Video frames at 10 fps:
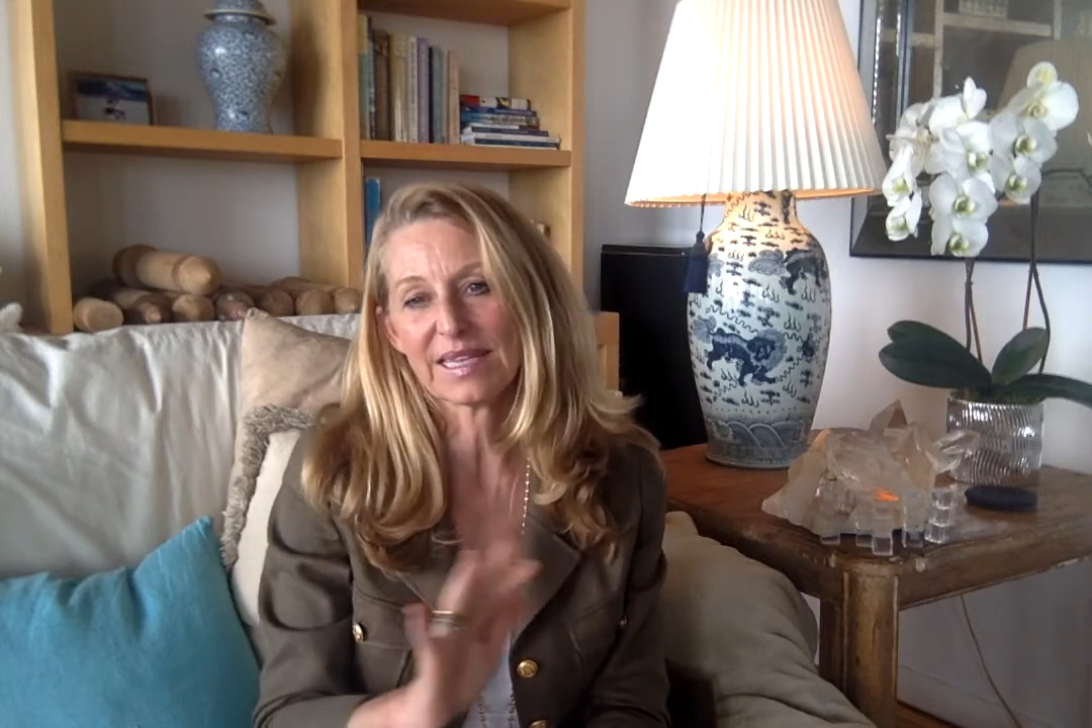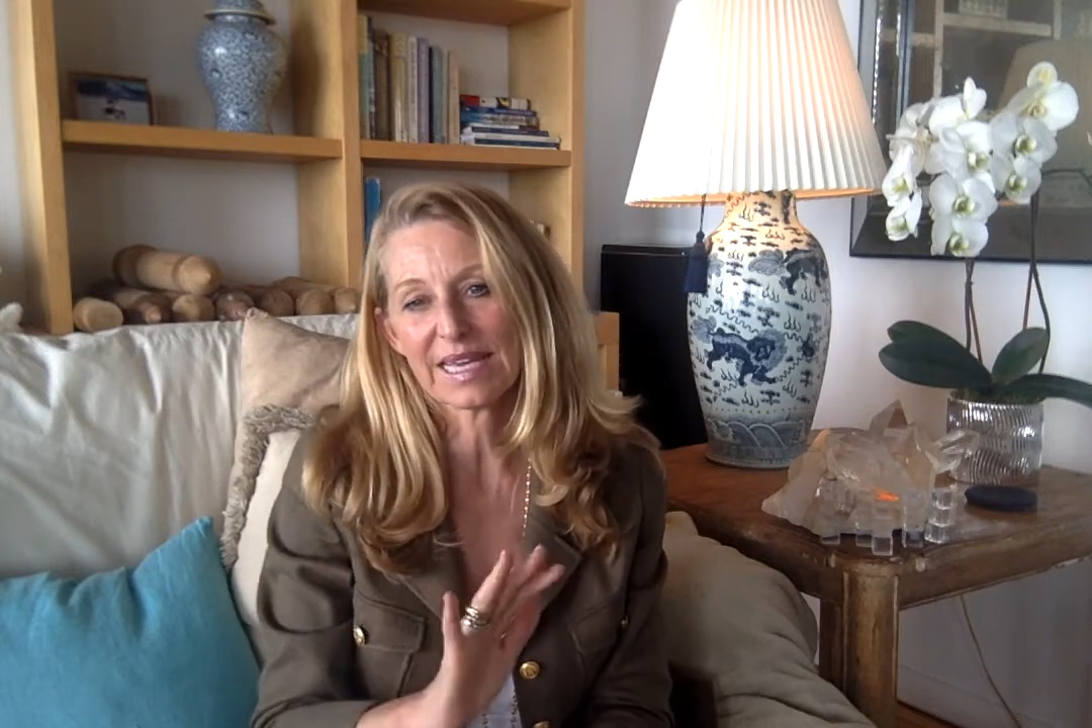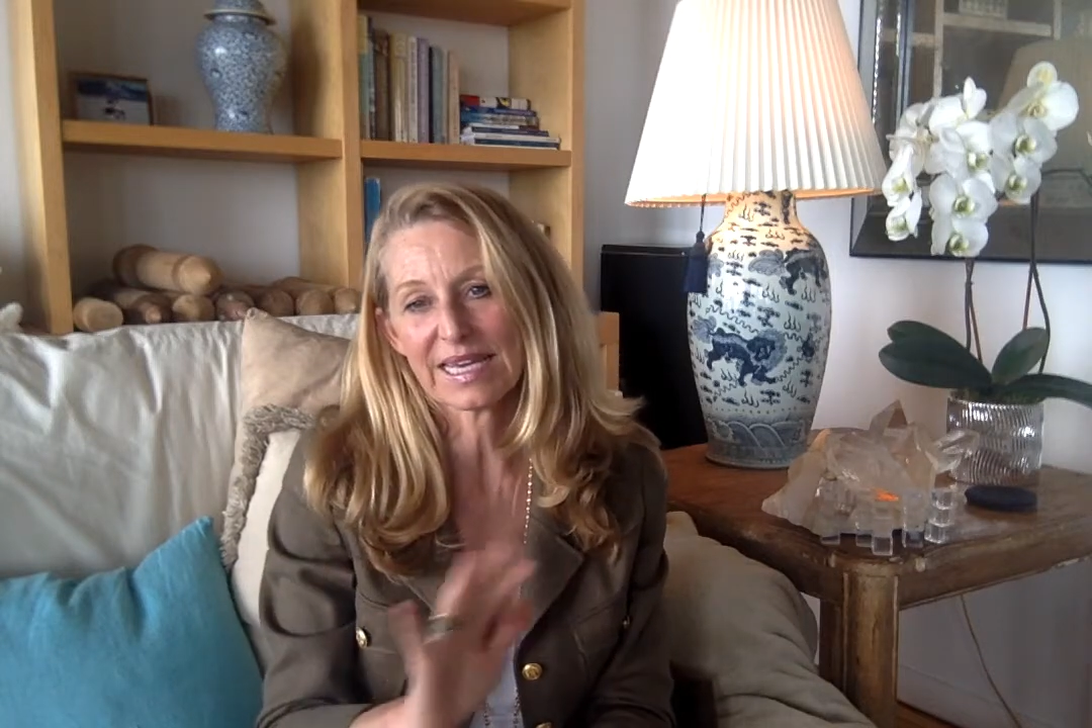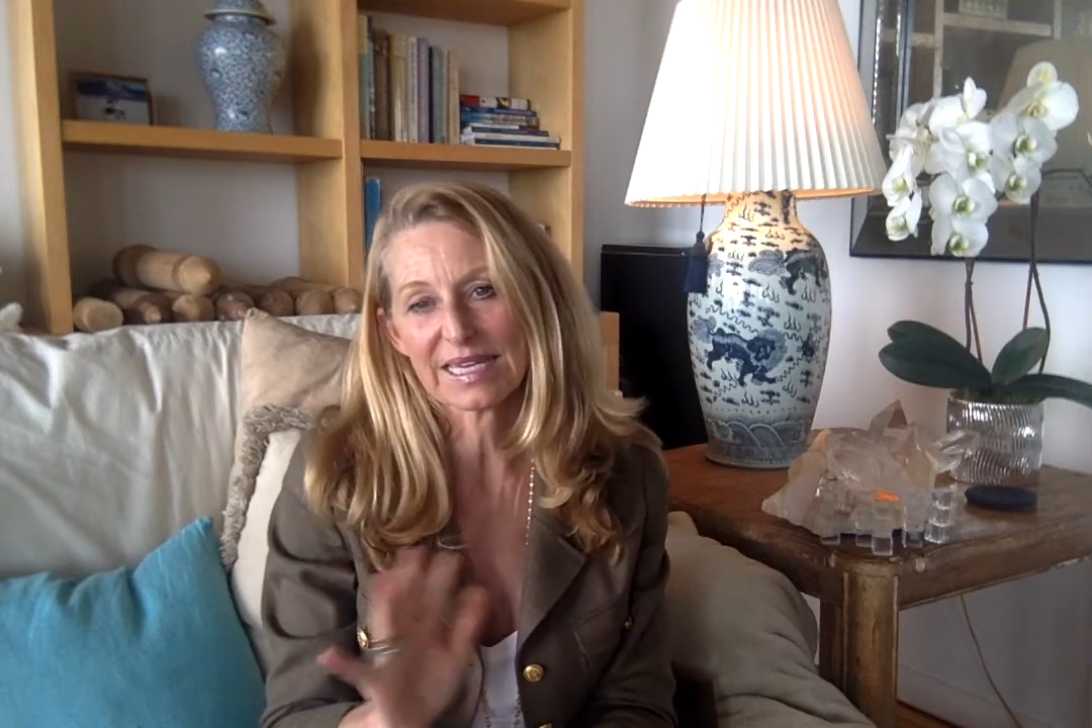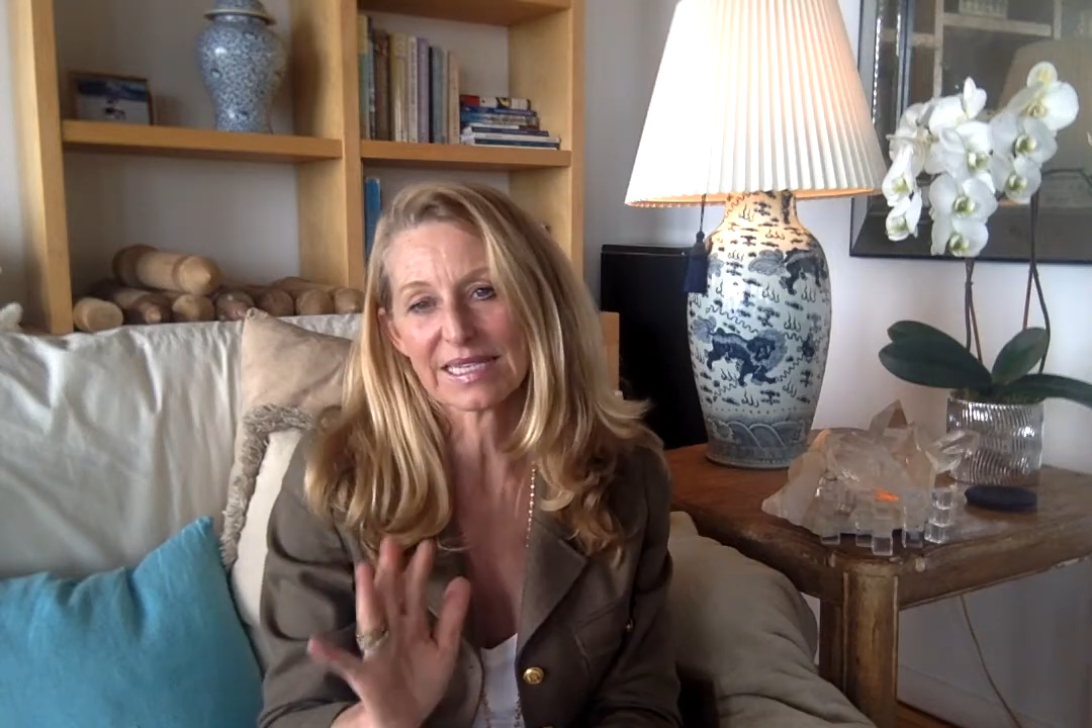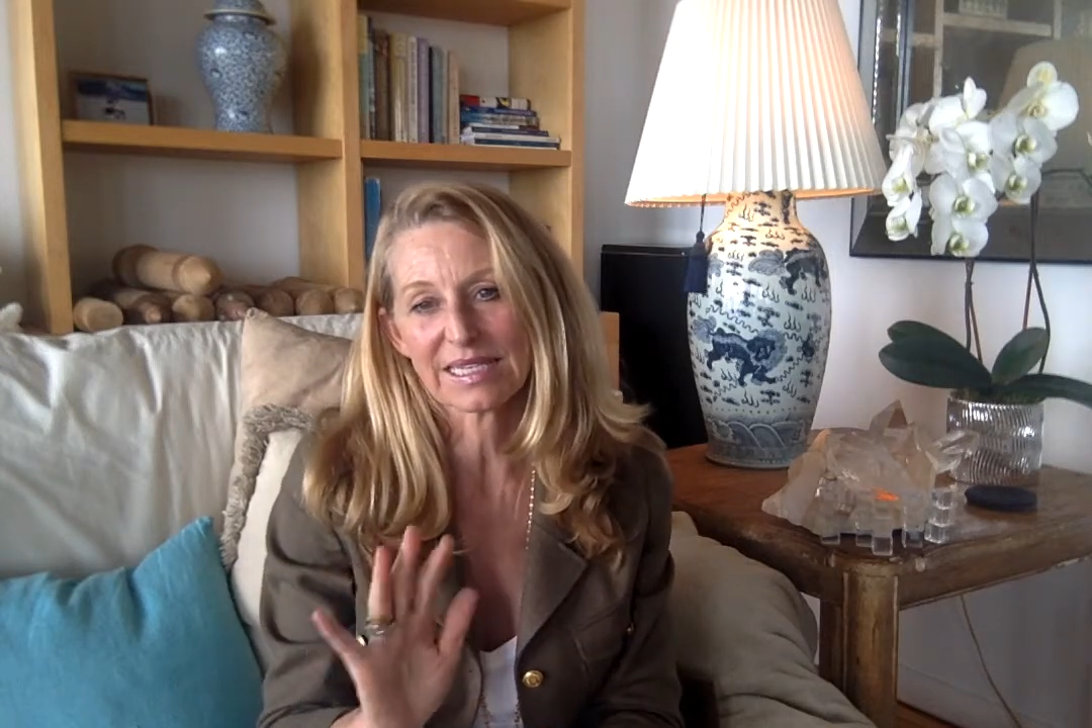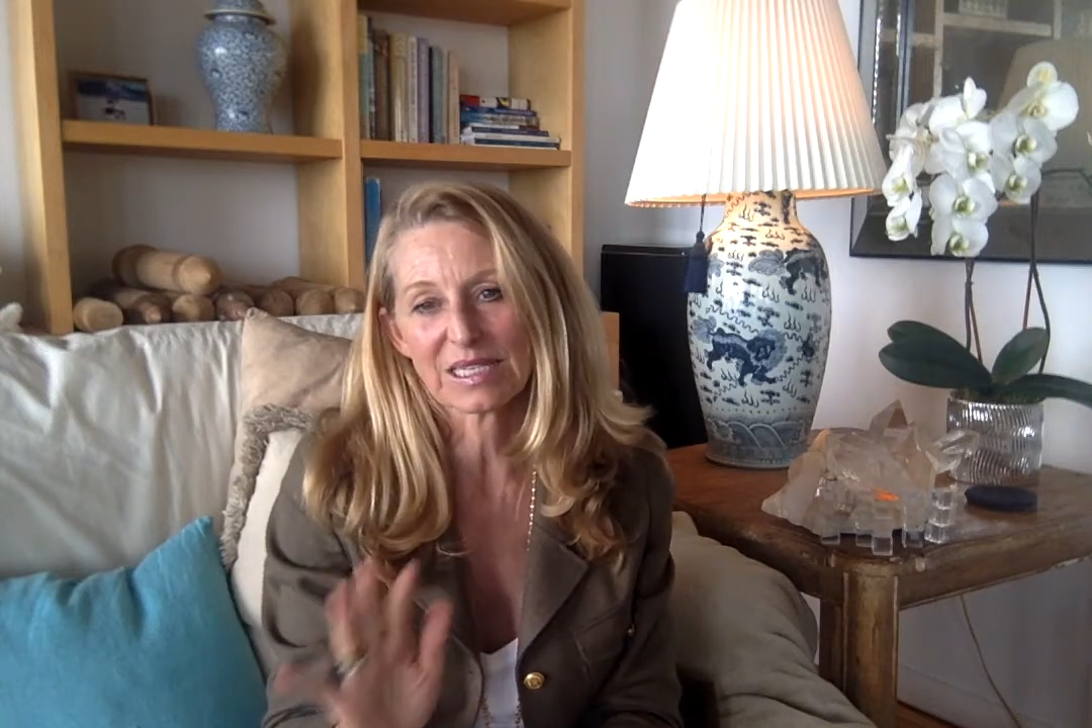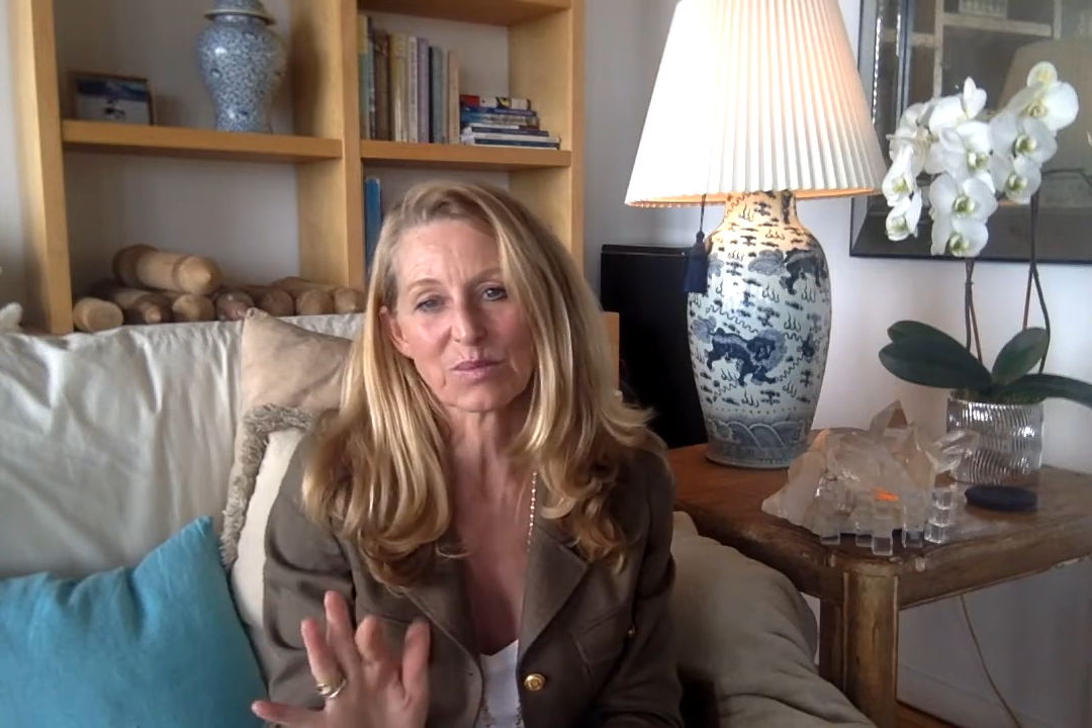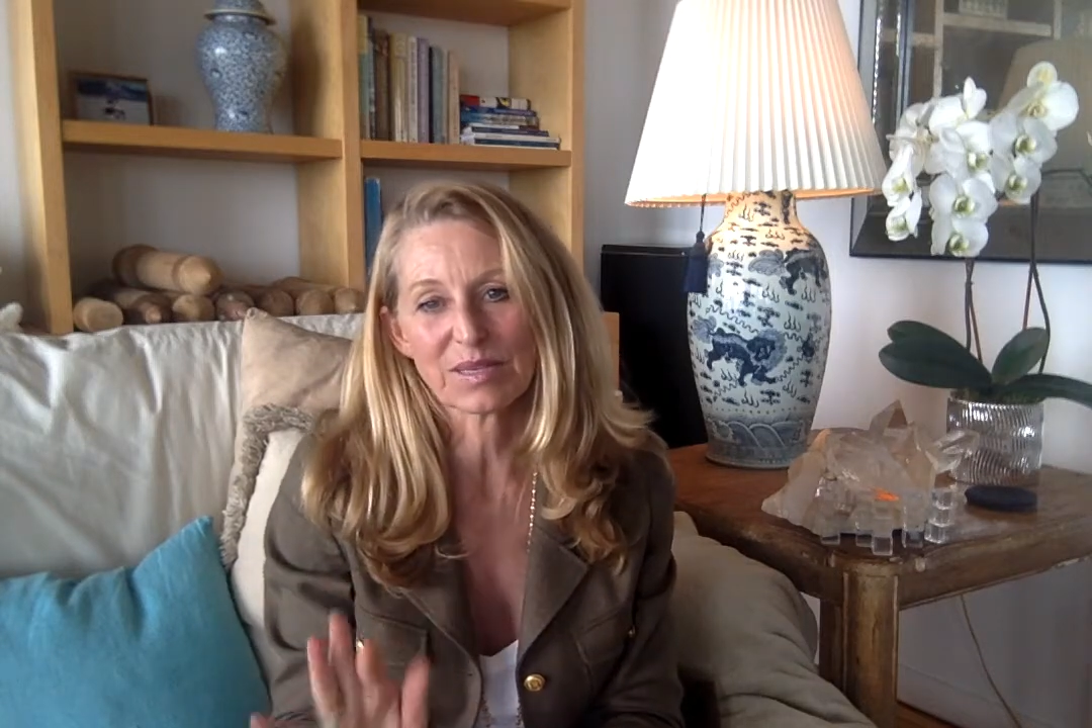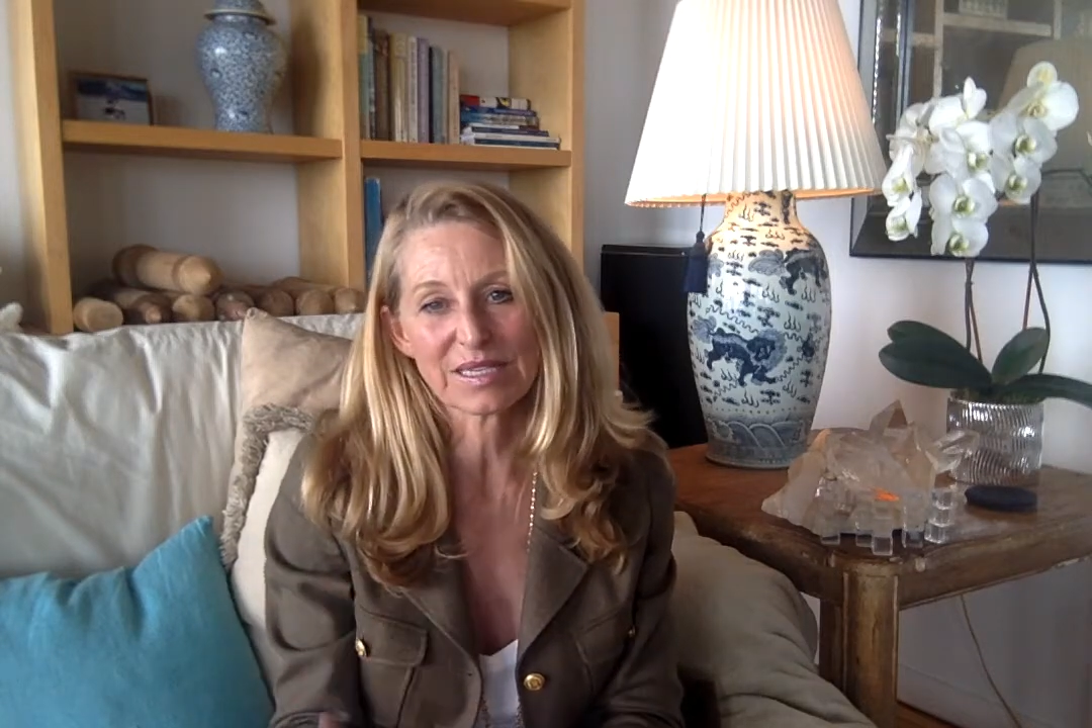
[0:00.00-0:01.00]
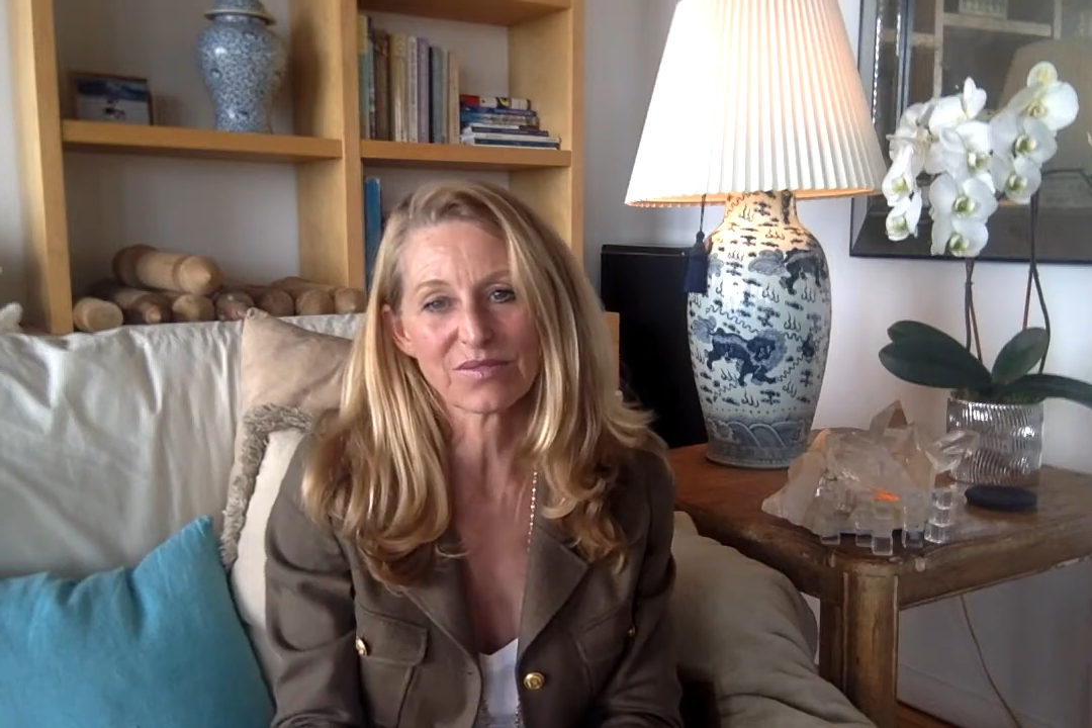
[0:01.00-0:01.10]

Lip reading: they get a little bit